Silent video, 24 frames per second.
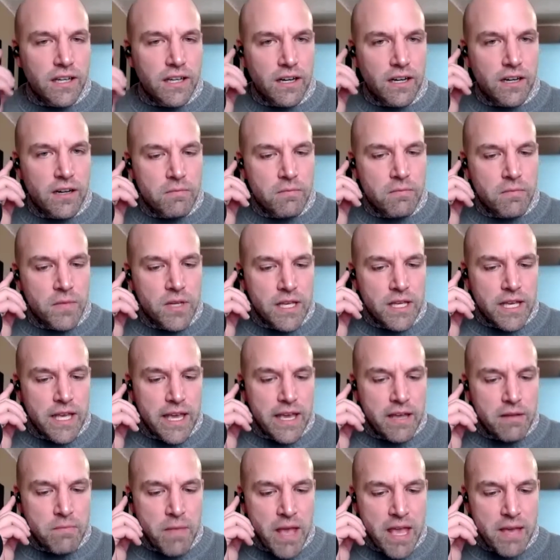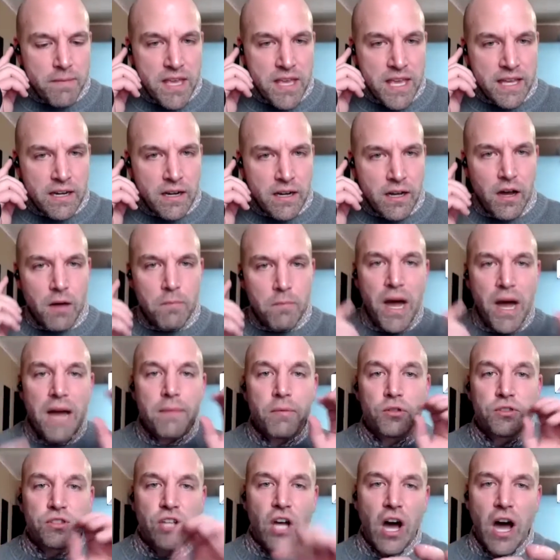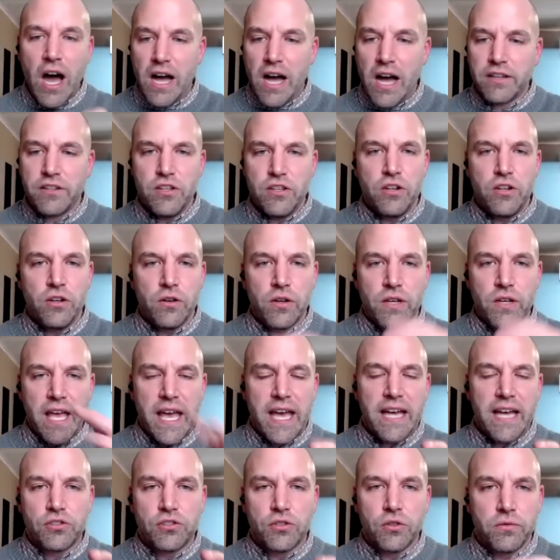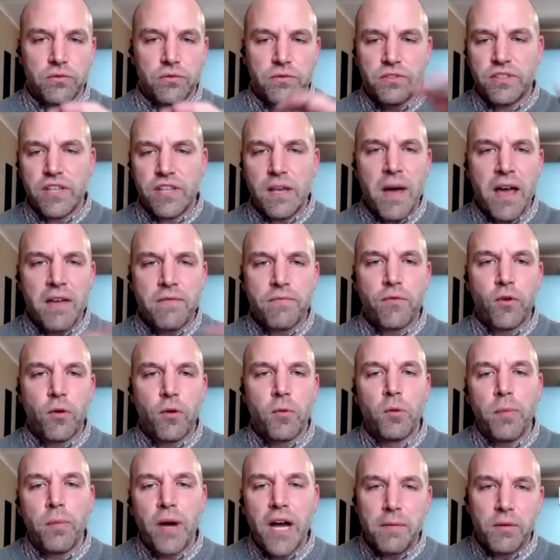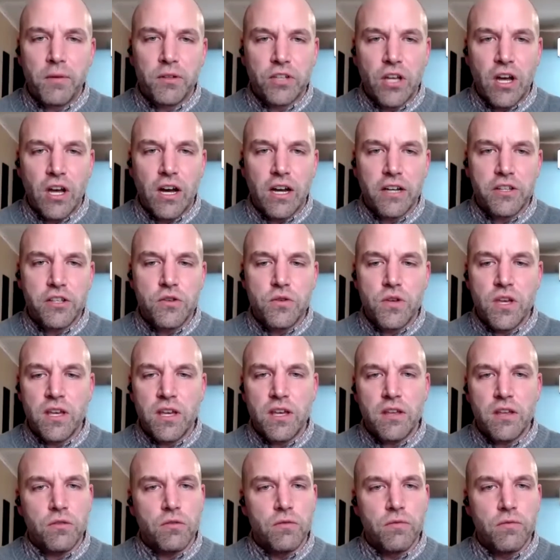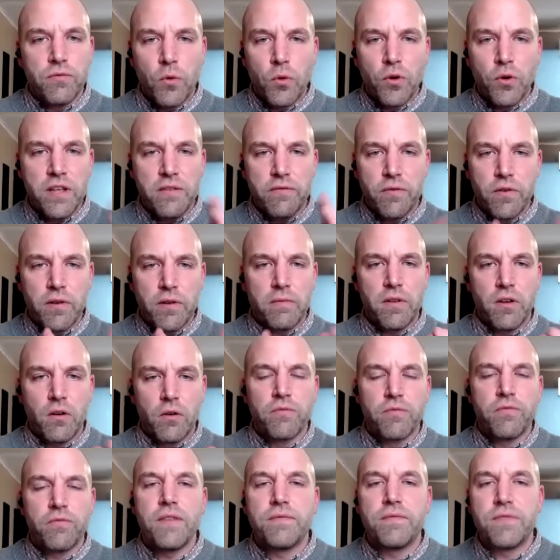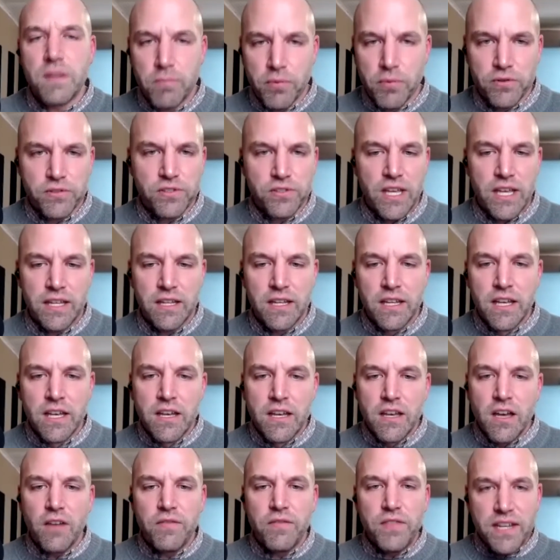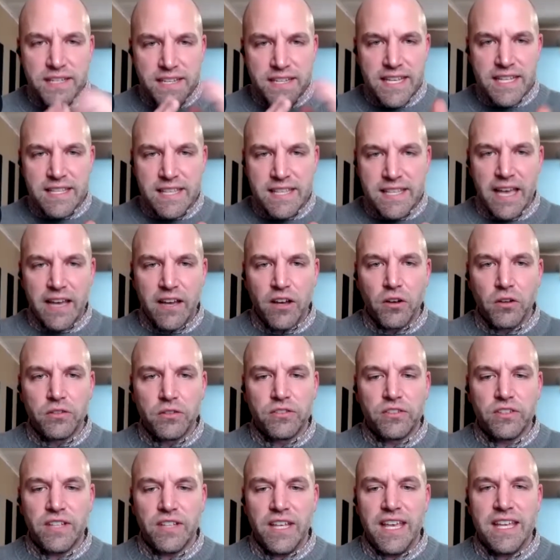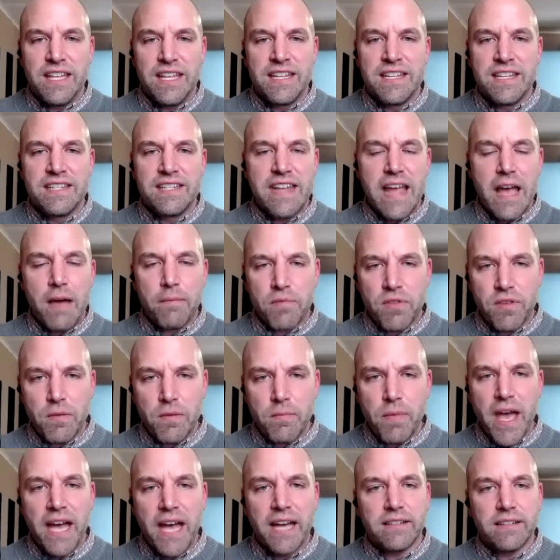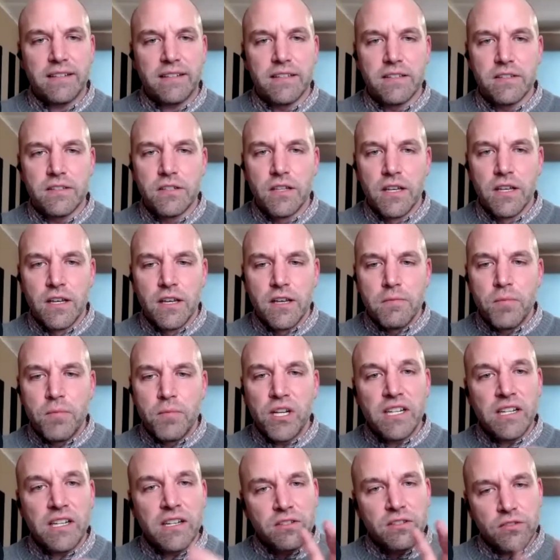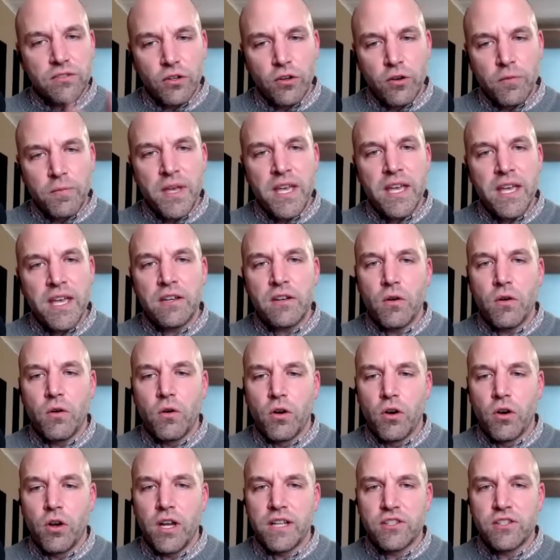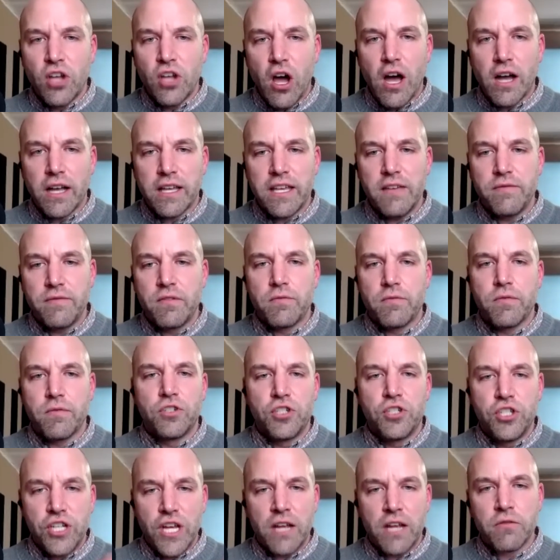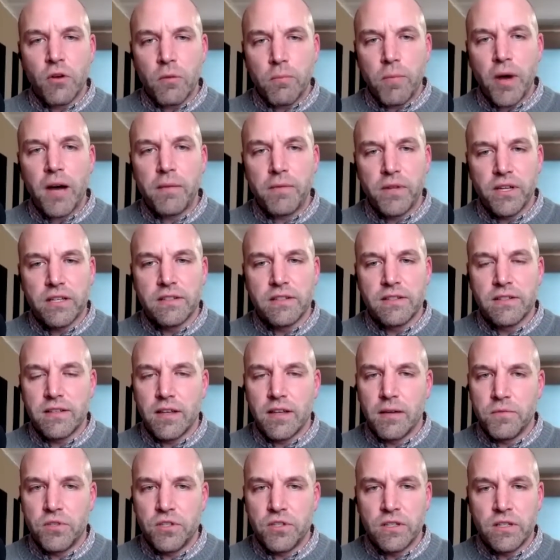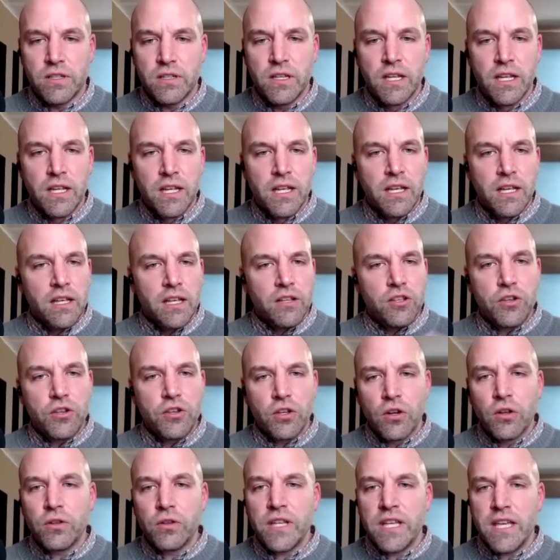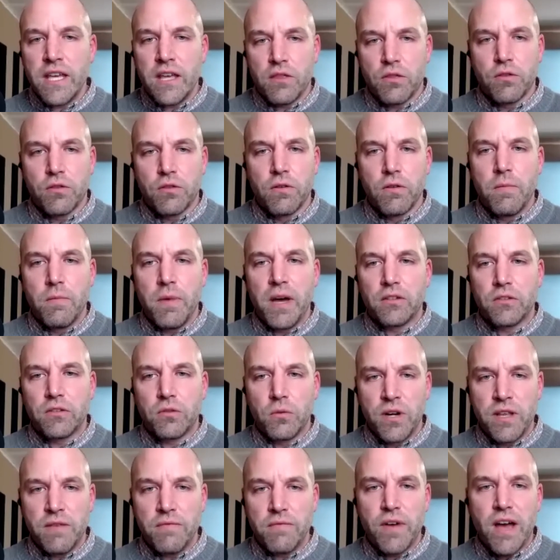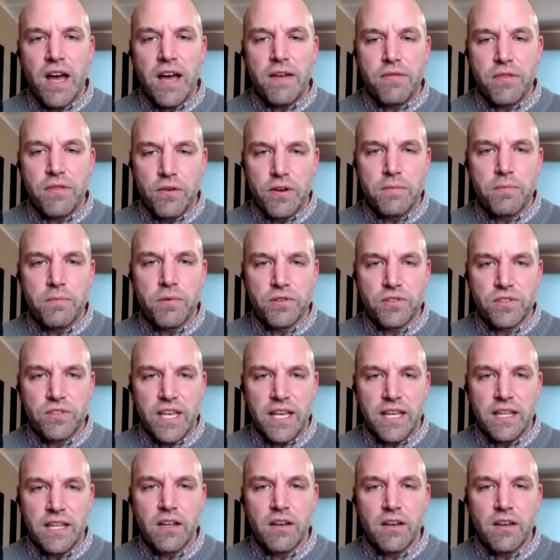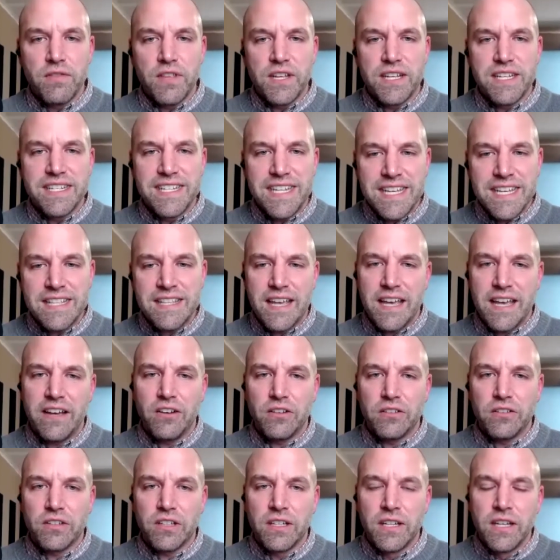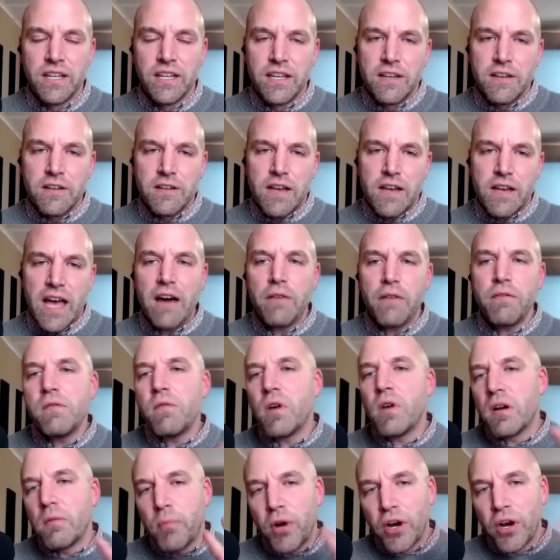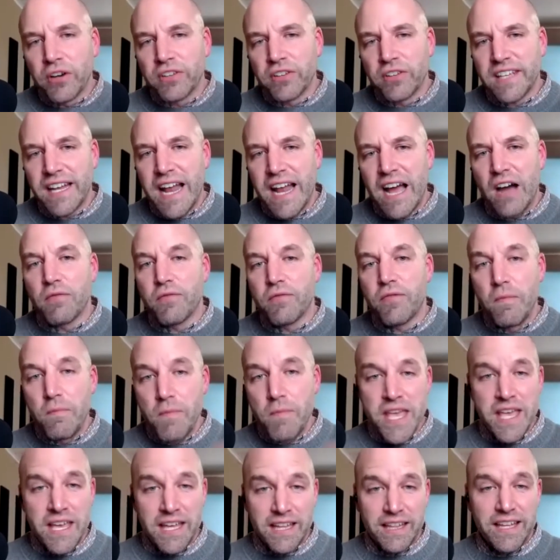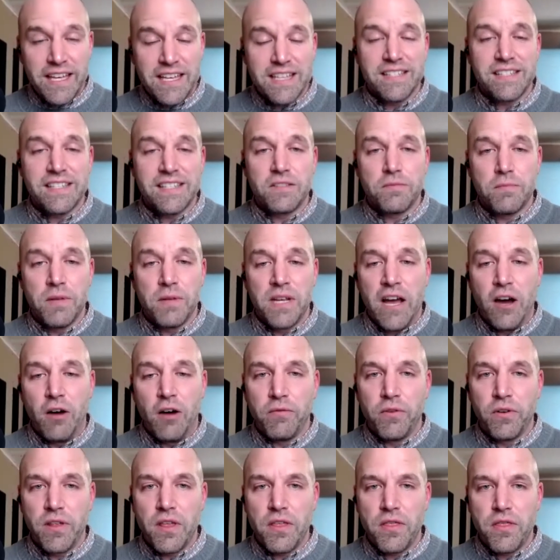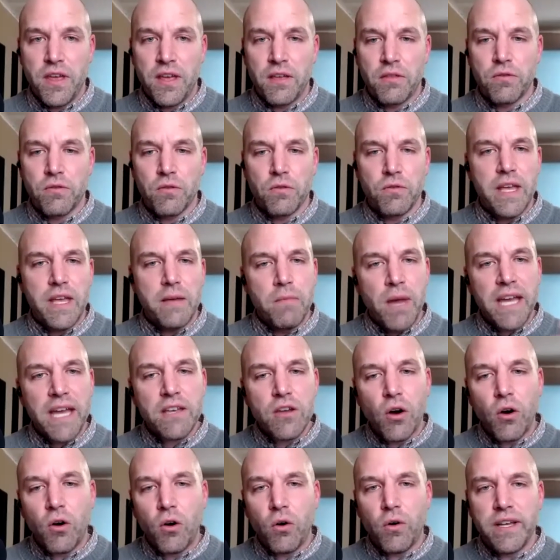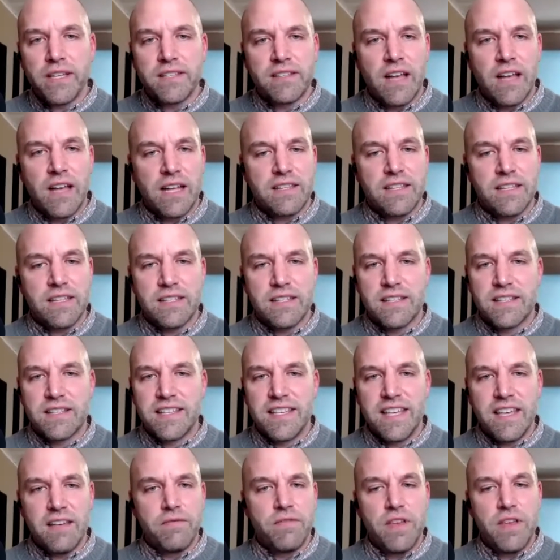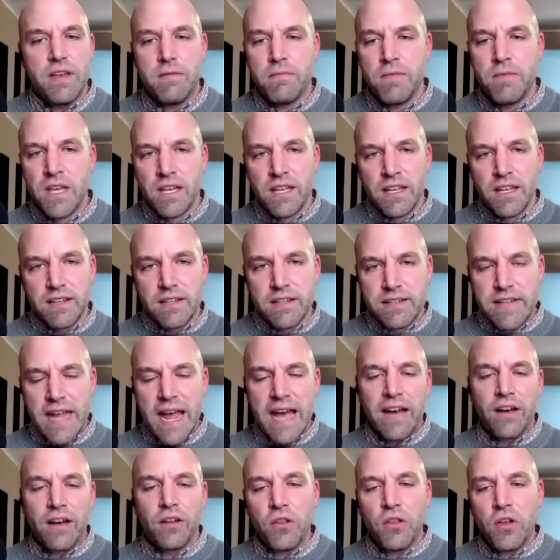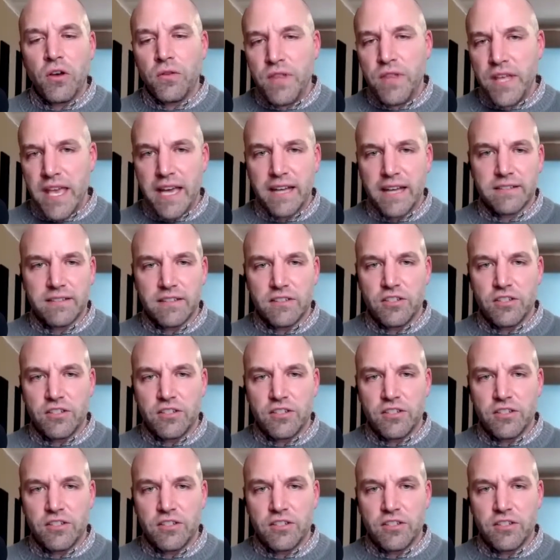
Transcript: Um, and maybe in a, a Bible talk, you know, casual, semi-formal Bible talk, you can get through 40 or 50 percent of the details and depth of the passage. But in a sermon or a talk given for general public consumption, you can only get through about 25, 30 percent of the details. Wow. And how we want to parse that out, for me at least, it's been helpful to think through. Yeah, my goal is not to give them download the